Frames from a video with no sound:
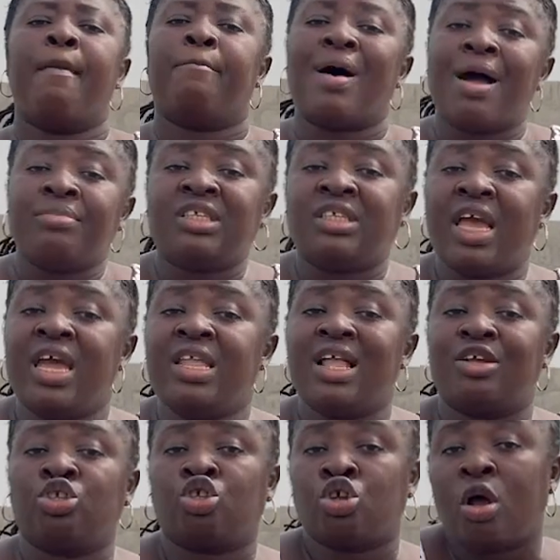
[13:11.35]
But I'm saying
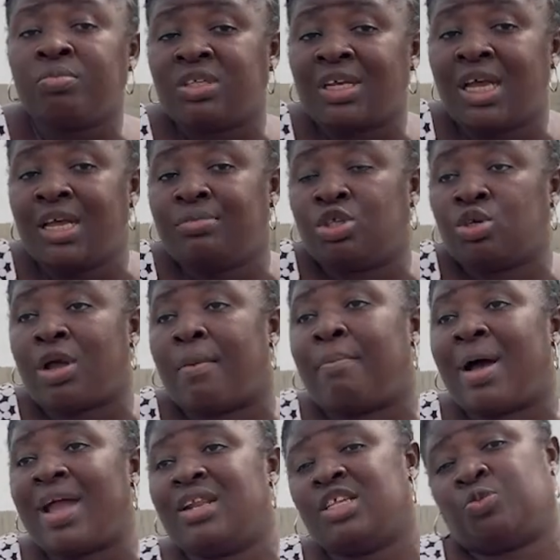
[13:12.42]
that sometimes you can
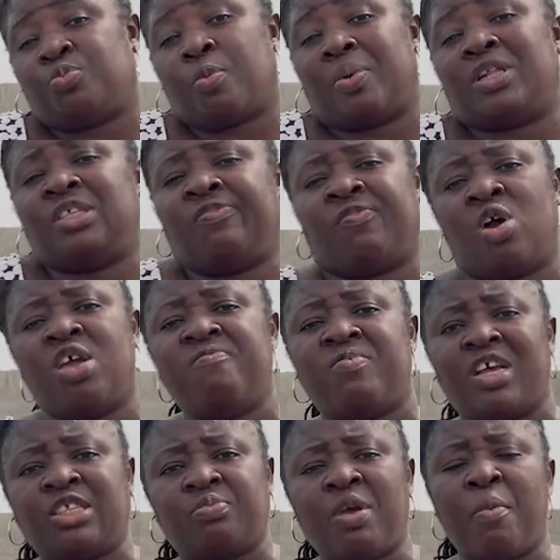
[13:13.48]
buy this property for
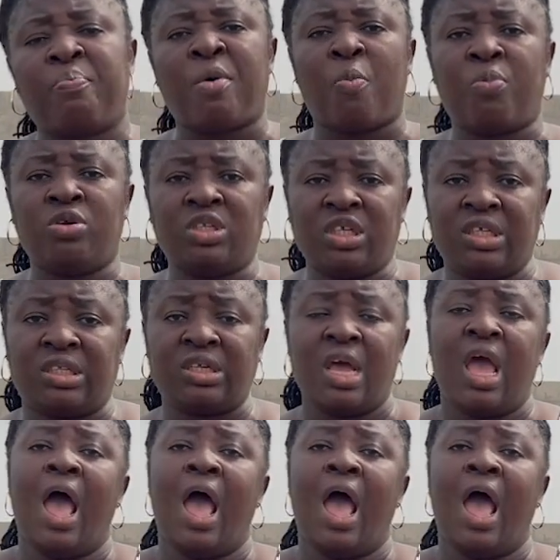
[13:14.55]
investment purposes.